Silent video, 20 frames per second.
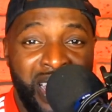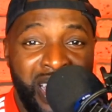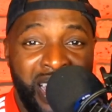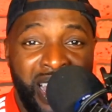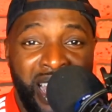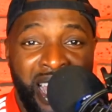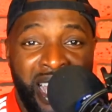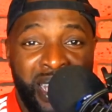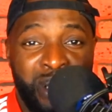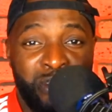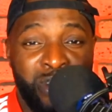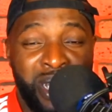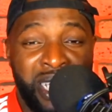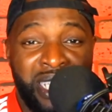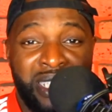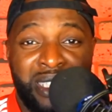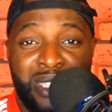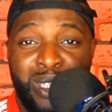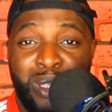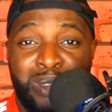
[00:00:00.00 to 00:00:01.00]
And
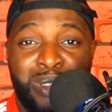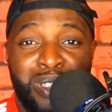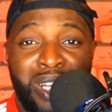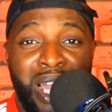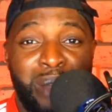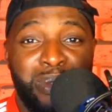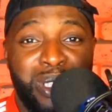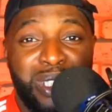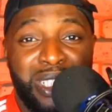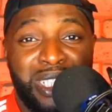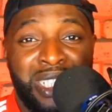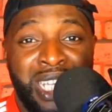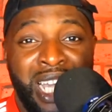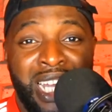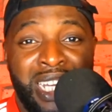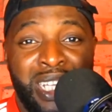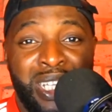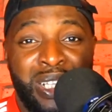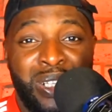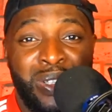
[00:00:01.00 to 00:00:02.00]
please subscribe to the
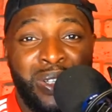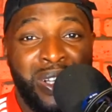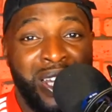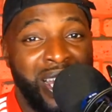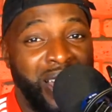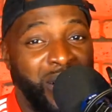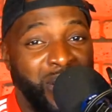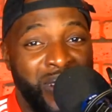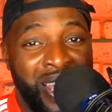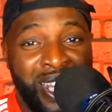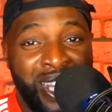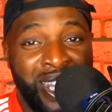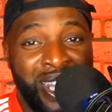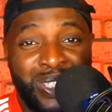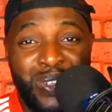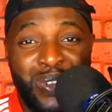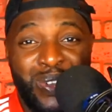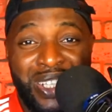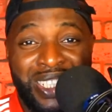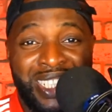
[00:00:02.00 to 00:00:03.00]
channel. I would like to
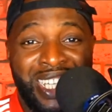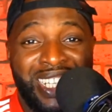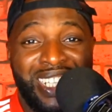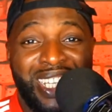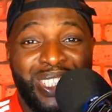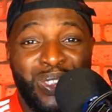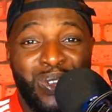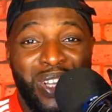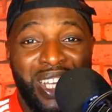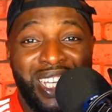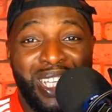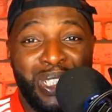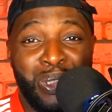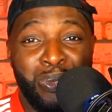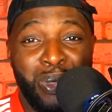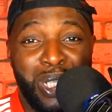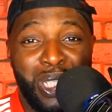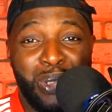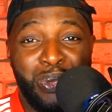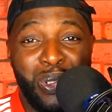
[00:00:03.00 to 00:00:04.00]
grow this channel as quickly as
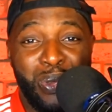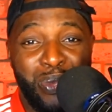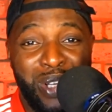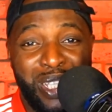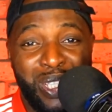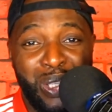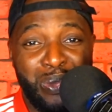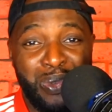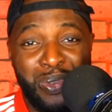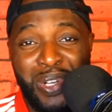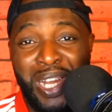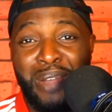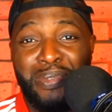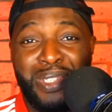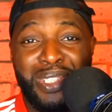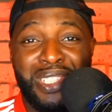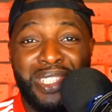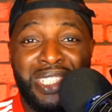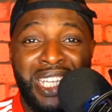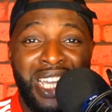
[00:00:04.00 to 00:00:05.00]
possible. Please subscribe to
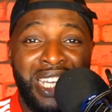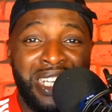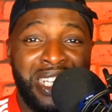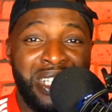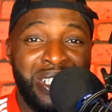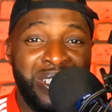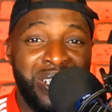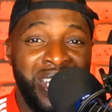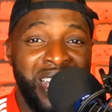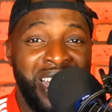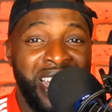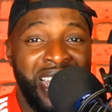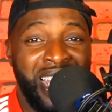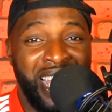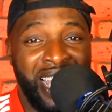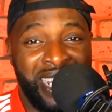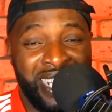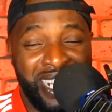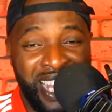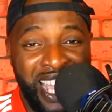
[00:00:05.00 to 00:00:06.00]
the channel
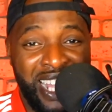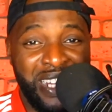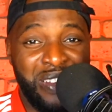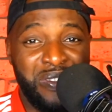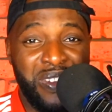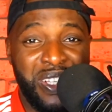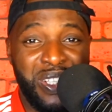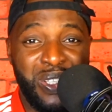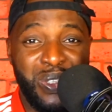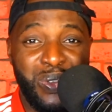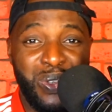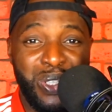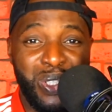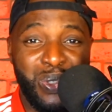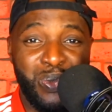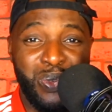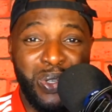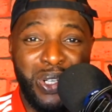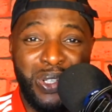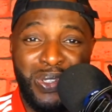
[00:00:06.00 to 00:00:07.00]
and like the video as
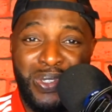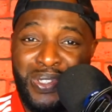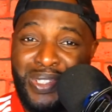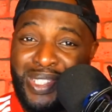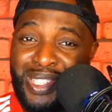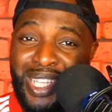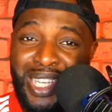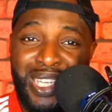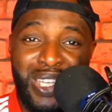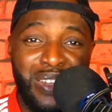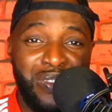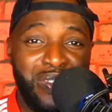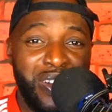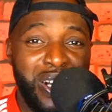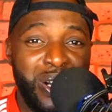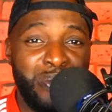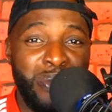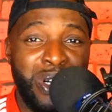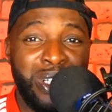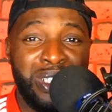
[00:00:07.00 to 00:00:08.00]
well. Thank you
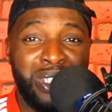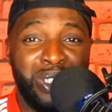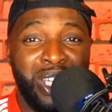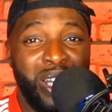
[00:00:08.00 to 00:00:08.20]
very much.